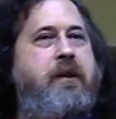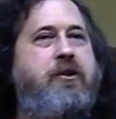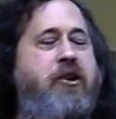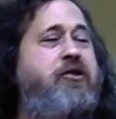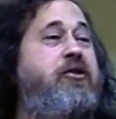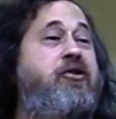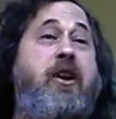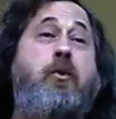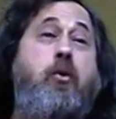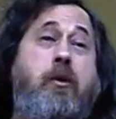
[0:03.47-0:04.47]
just as
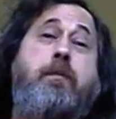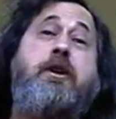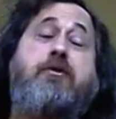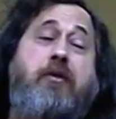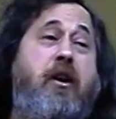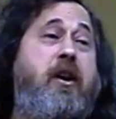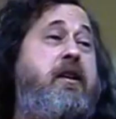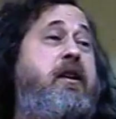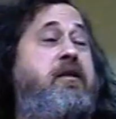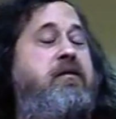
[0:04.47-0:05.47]
they would be tried
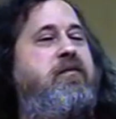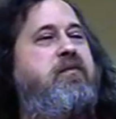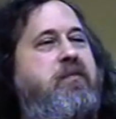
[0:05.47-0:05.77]
and